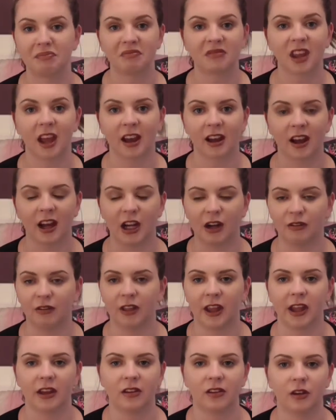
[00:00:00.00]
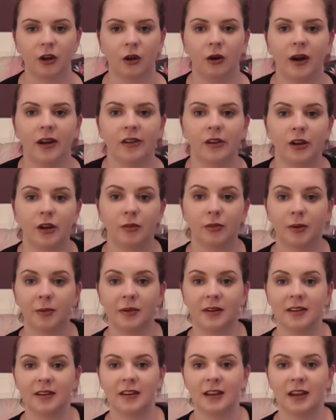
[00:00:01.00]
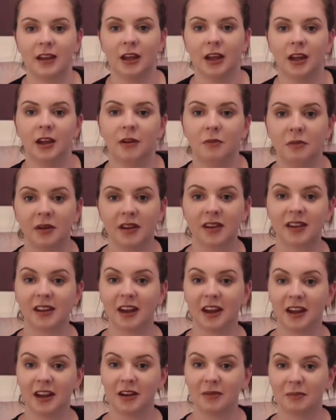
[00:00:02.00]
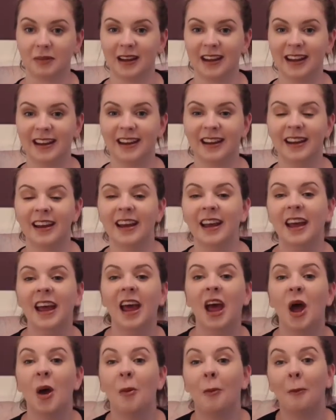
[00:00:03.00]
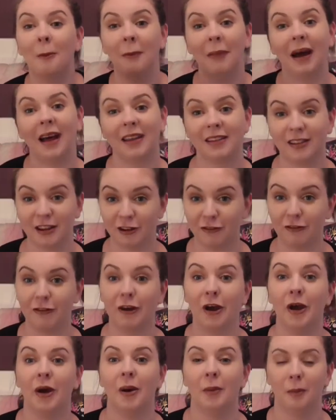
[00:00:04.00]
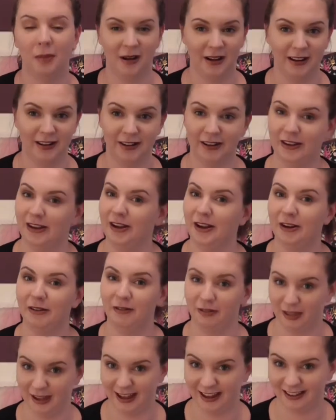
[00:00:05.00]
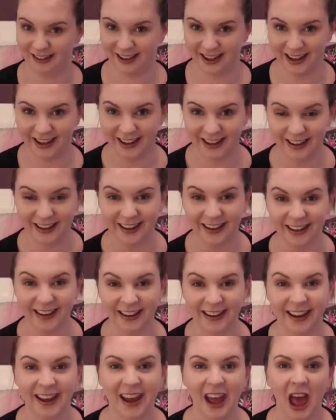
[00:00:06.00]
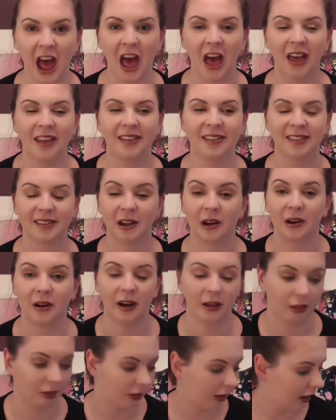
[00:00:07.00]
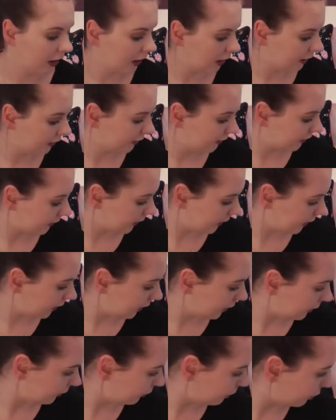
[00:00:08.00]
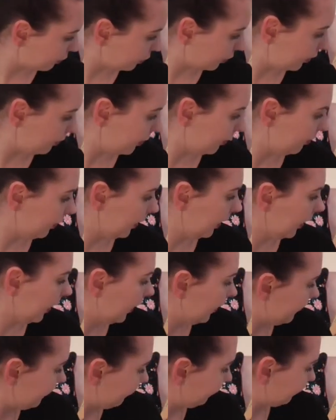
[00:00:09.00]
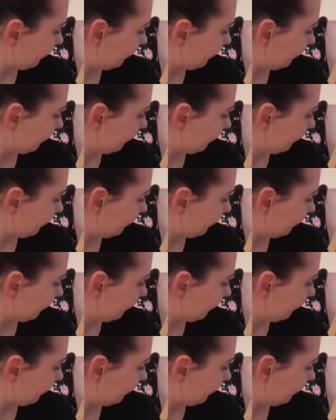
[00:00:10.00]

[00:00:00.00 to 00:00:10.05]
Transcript: that kind of thing. So as you can probably see beside me, massive pile of things. So I think I'll start probably